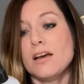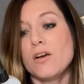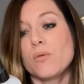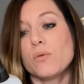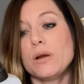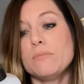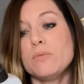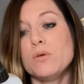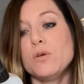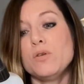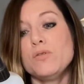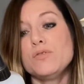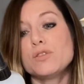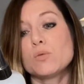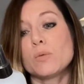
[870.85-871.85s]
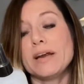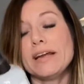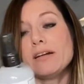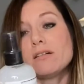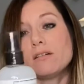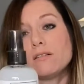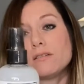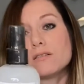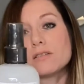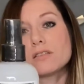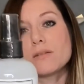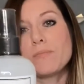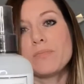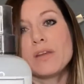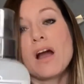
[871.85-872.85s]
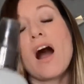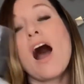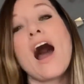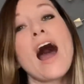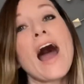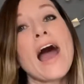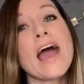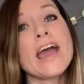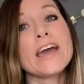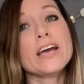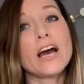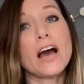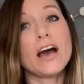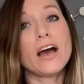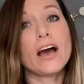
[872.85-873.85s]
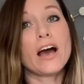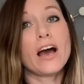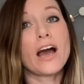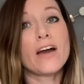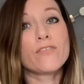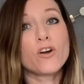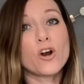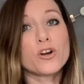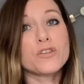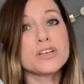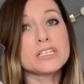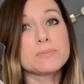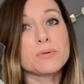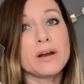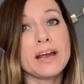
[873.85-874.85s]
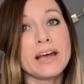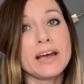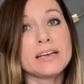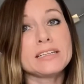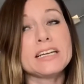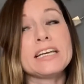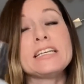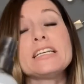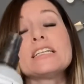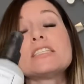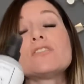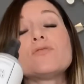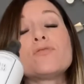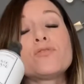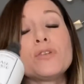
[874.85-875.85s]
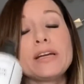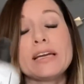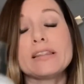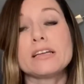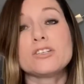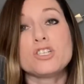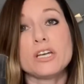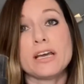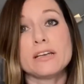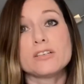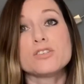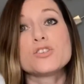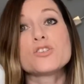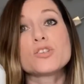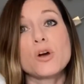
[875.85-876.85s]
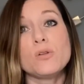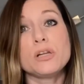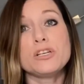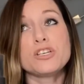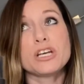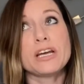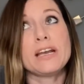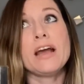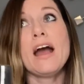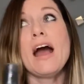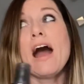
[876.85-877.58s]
Removes wrinkles. I have heard of this brand. It is freaking legit. So legit.